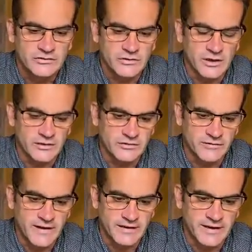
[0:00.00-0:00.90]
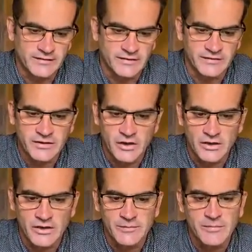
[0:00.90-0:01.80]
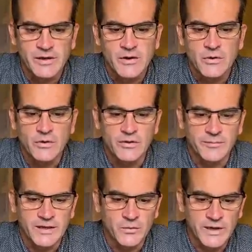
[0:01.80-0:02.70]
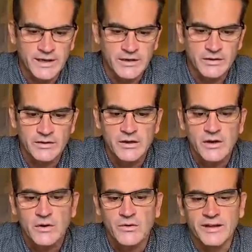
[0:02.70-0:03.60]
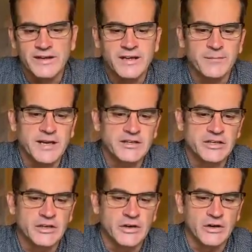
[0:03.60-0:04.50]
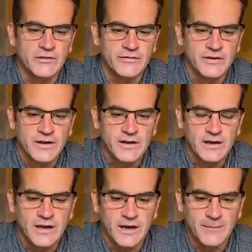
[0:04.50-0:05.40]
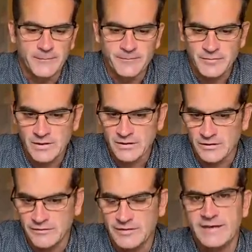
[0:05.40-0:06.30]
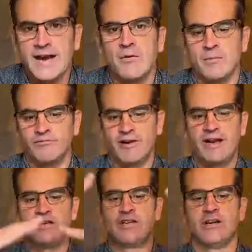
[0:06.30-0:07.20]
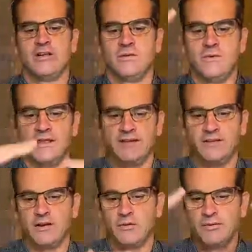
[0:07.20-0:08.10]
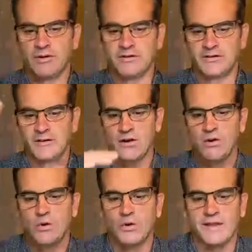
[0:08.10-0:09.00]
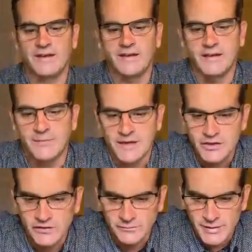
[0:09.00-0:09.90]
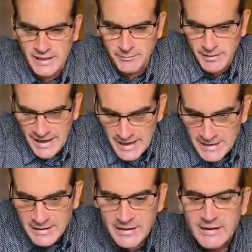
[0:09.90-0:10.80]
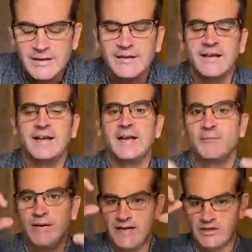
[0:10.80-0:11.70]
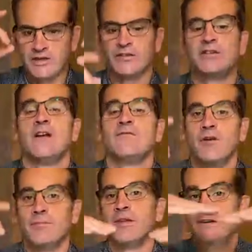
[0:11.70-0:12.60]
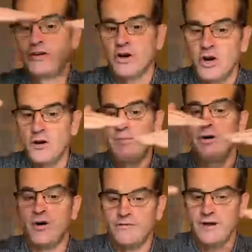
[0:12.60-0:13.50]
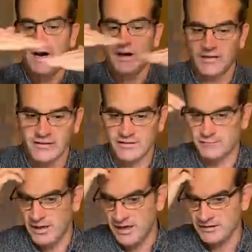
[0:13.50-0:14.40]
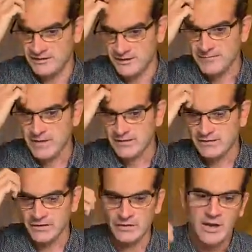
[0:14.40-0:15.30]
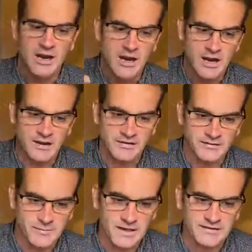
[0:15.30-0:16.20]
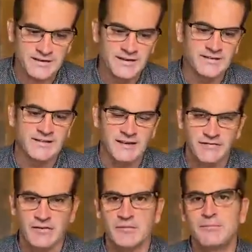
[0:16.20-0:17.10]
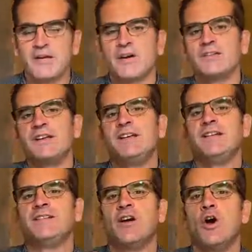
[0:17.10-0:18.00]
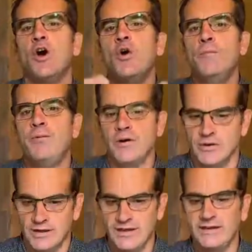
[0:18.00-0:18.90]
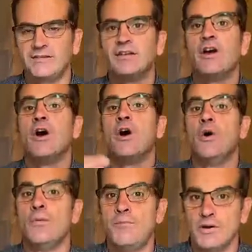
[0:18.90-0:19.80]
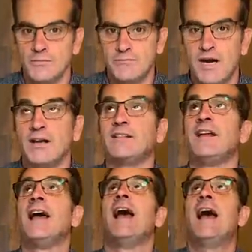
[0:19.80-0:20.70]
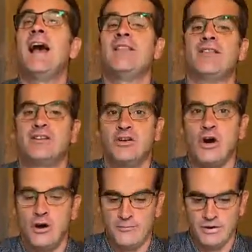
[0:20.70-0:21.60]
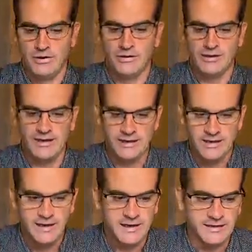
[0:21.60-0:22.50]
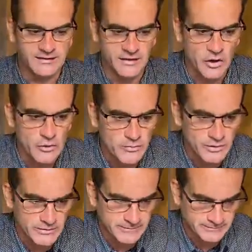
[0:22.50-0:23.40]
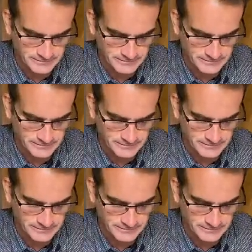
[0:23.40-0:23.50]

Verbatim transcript: uh, Nelson's Column or the Big Wheel, or they take a picture of, um, of Tower Bridge, the one that opens, or they take a picture of Big Ben. They take pictures from the top of Arthur's bus. So Arthur's bus is different because it is open. It is an open bus at the top, okay? It is open.